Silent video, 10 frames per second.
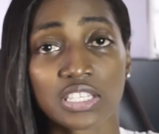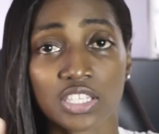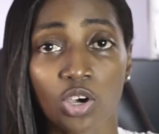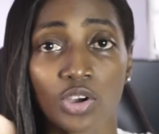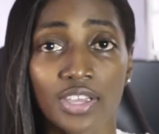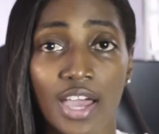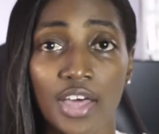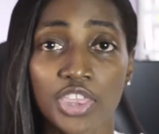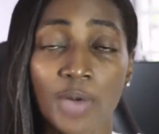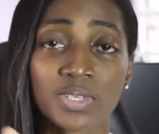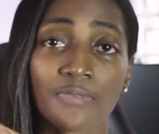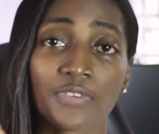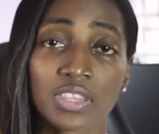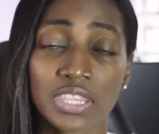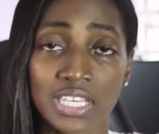so yeah thumbs up
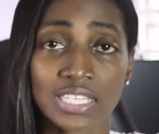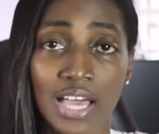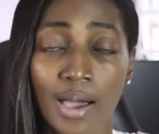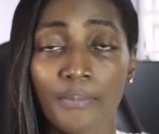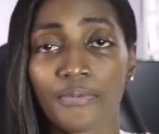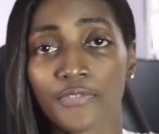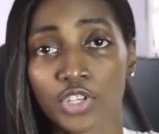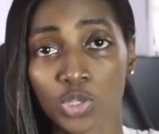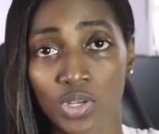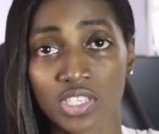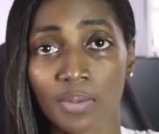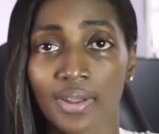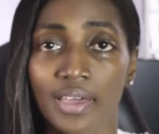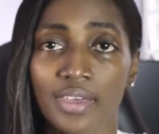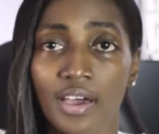for this app for doing something
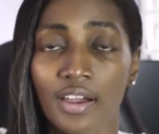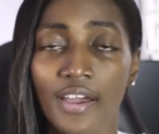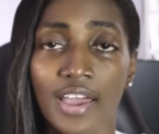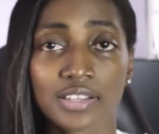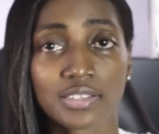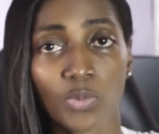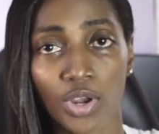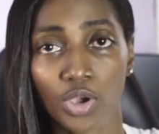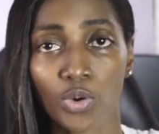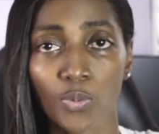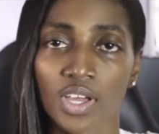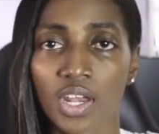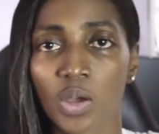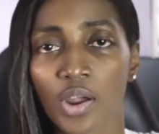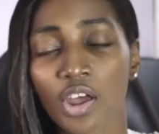like that all right way to go
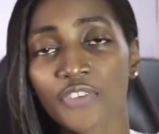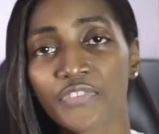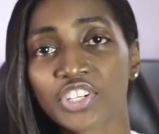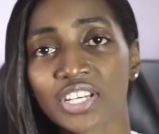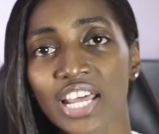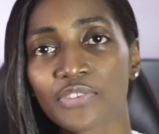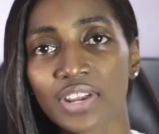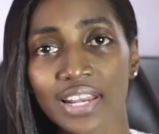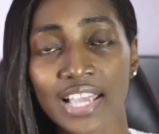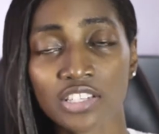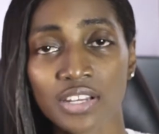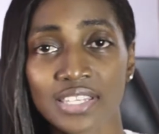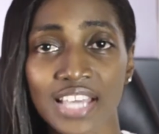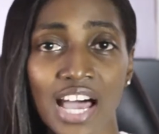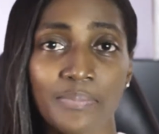now another feature that i really liked on
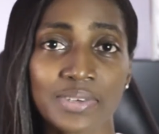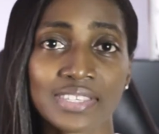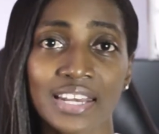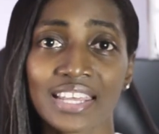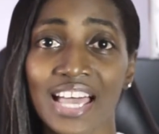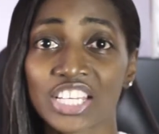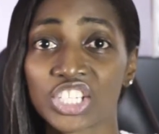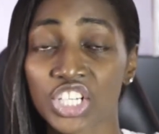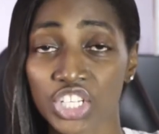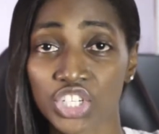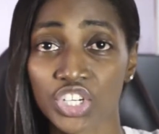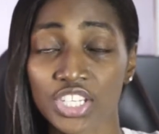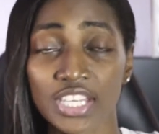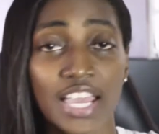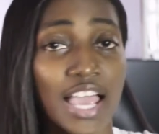this app is that it had gestures